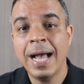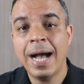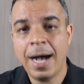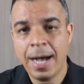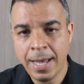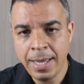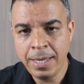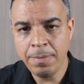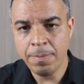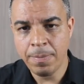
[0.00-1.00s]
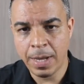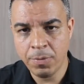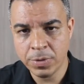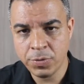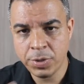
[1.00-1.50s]
I
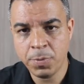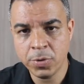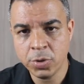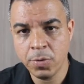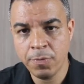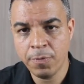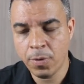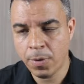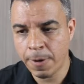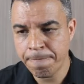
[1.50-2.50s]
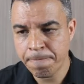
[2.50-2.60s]
was responsible for,